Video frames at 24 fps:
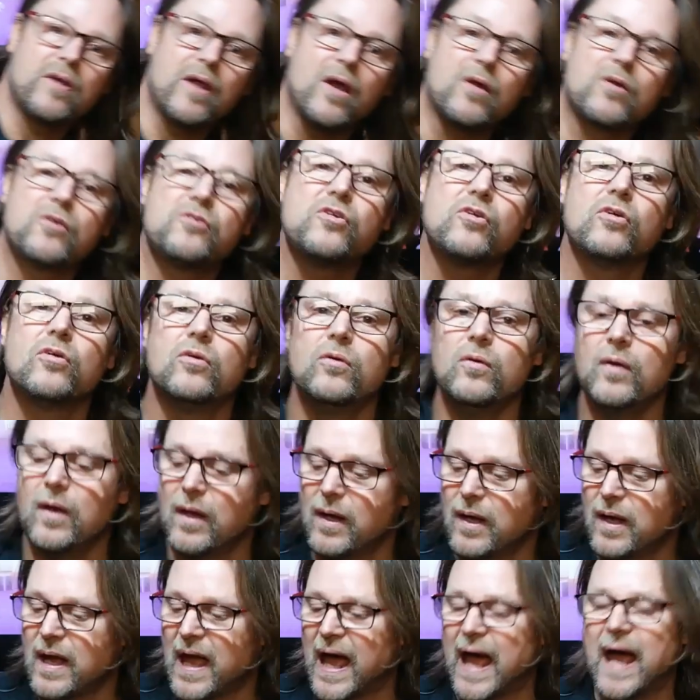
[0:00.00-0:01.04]
going to do
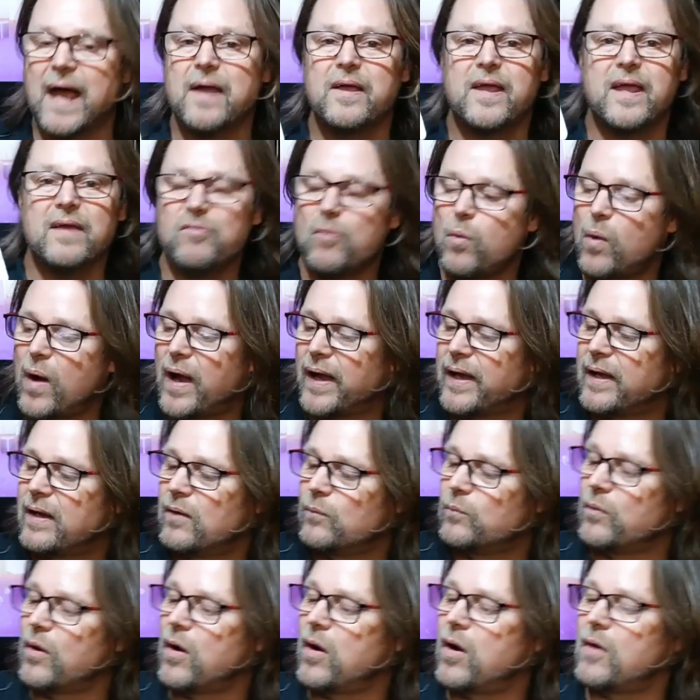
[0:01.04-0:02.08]
a giveaway,
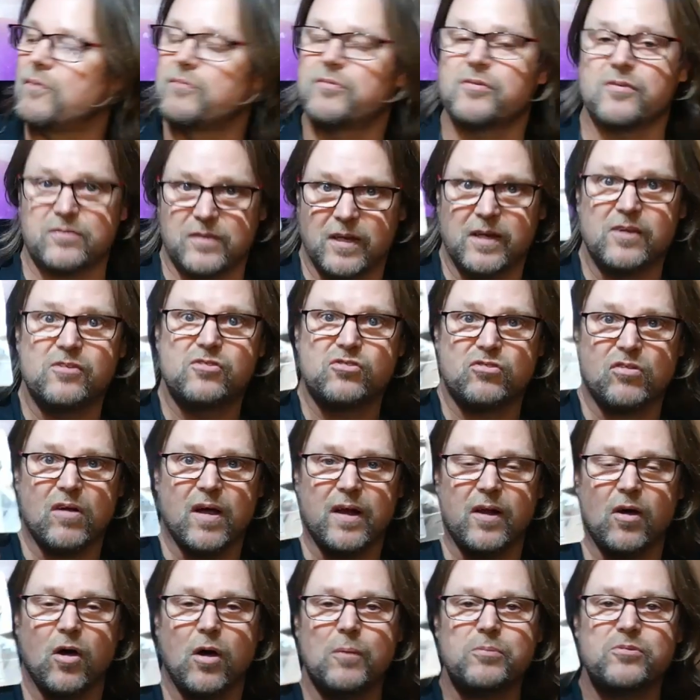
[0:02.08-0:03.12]
of these
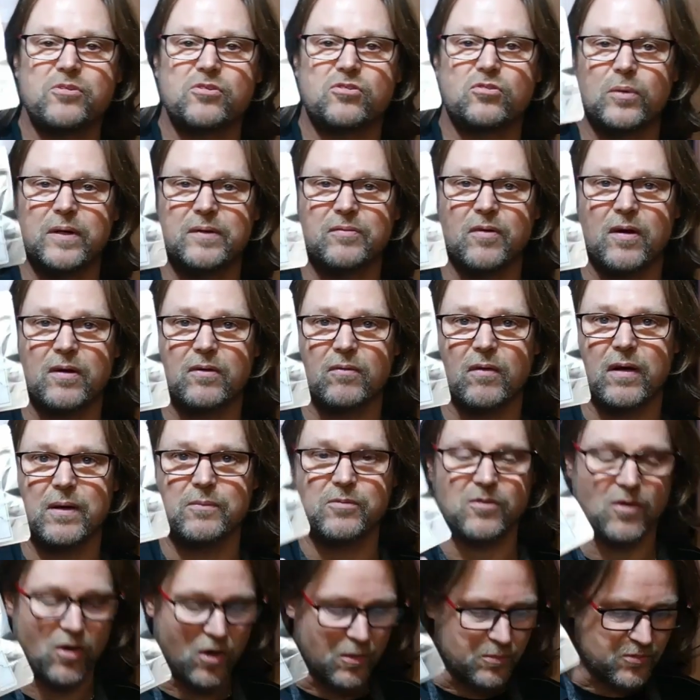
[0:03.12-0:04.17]
Strata Hops. There's 25 grams
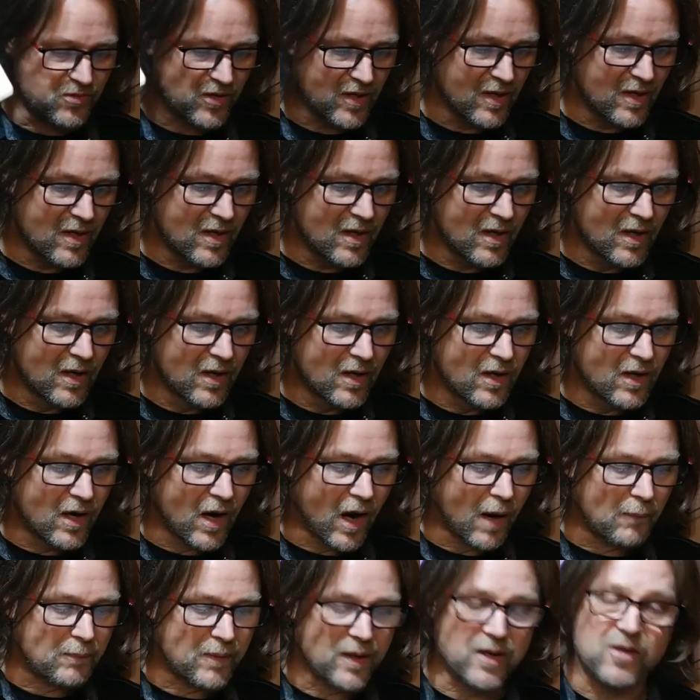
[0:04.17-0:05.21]
of hops.
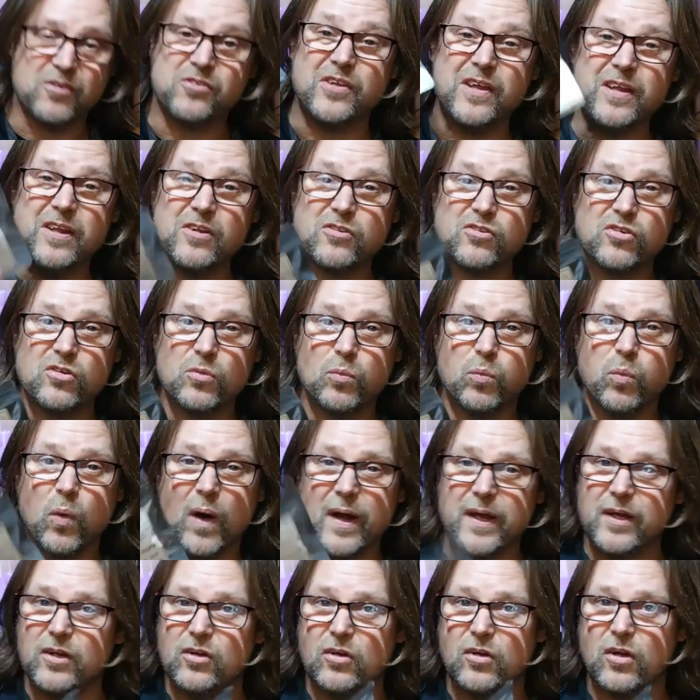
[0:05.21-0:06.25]
I'm going to send it to
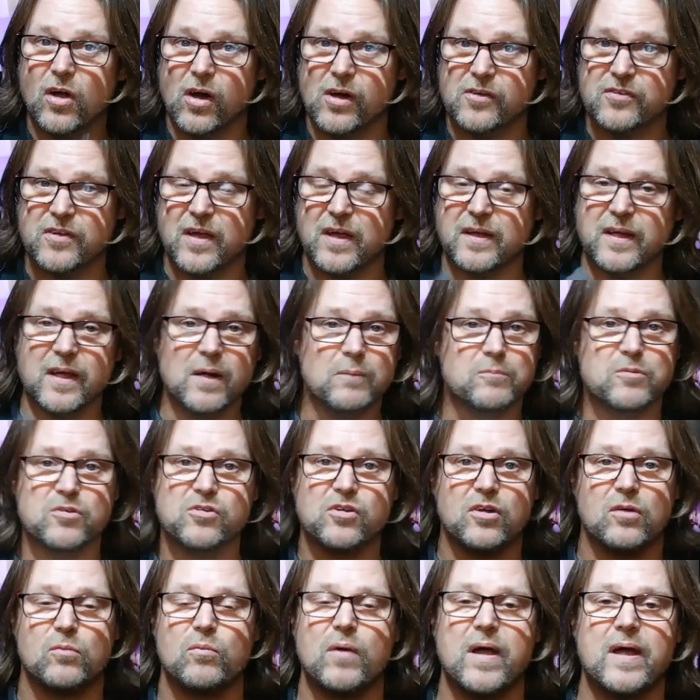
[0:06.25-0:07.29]
one of you guys out there. I'm just
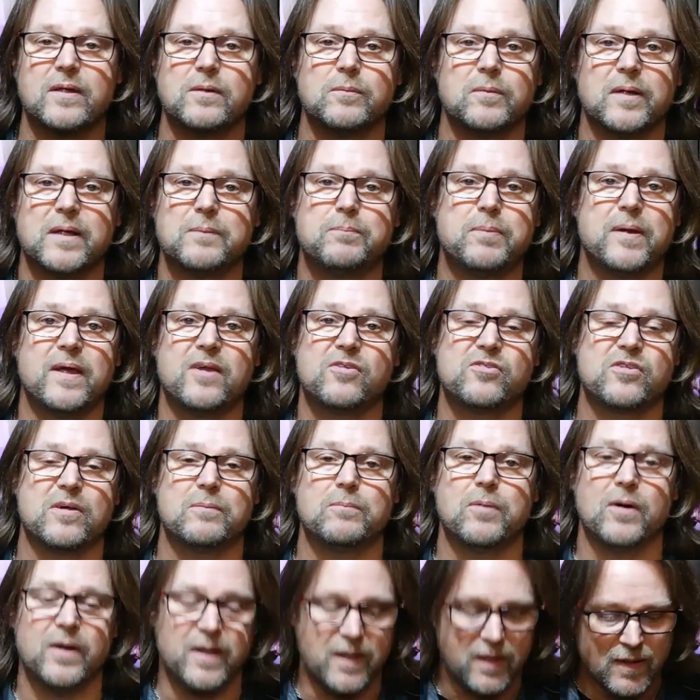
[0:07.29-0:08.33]
going to randomly pick
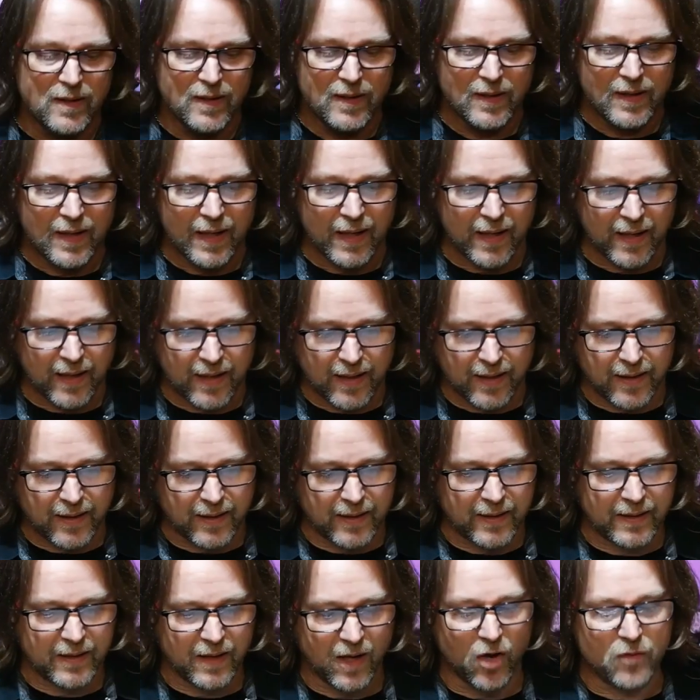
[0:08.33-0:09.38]
somebody.
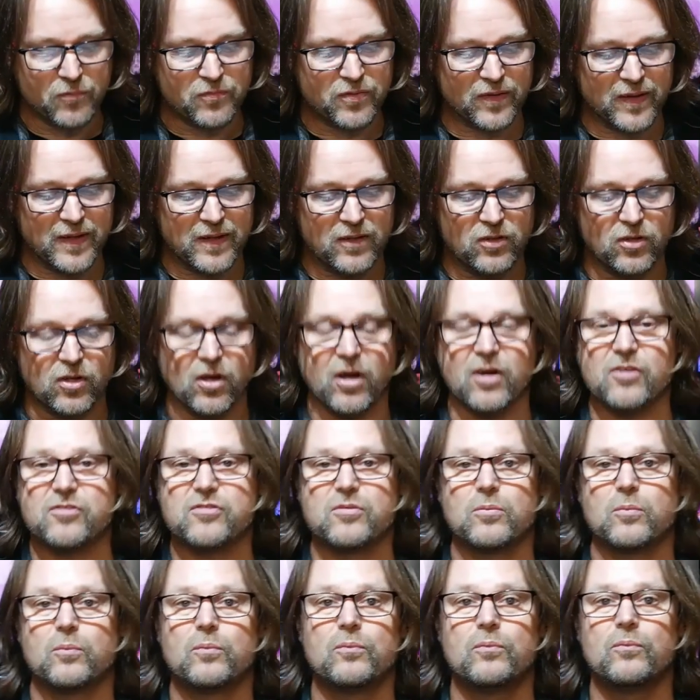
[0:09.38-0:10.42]
Hopefully you guys
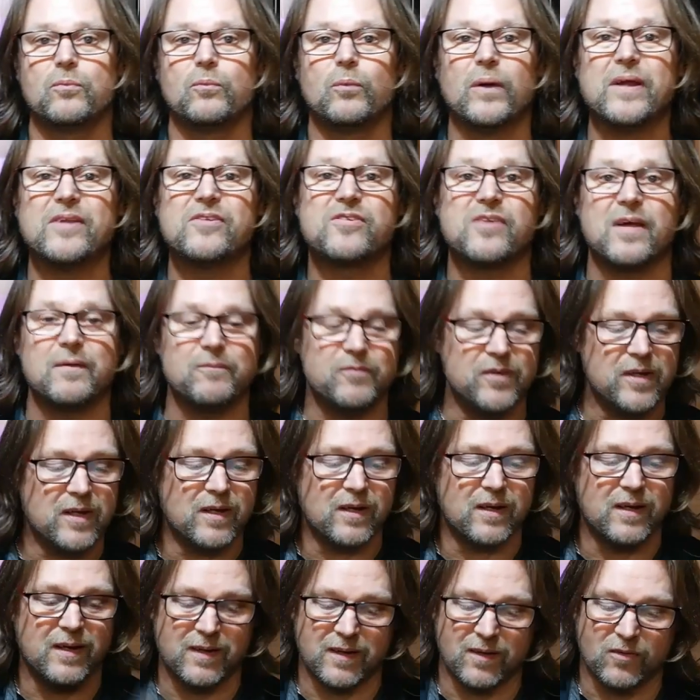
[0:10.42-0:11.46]
will win something.
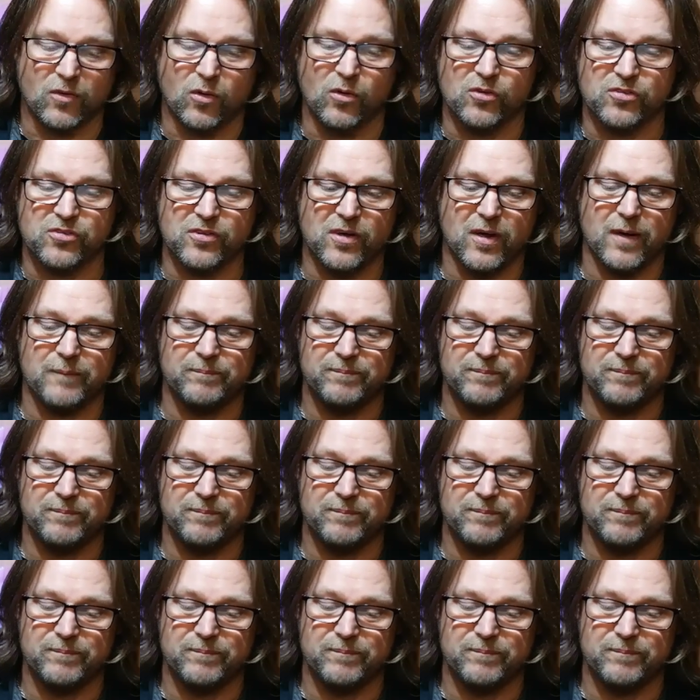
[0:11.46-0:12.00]
And of course,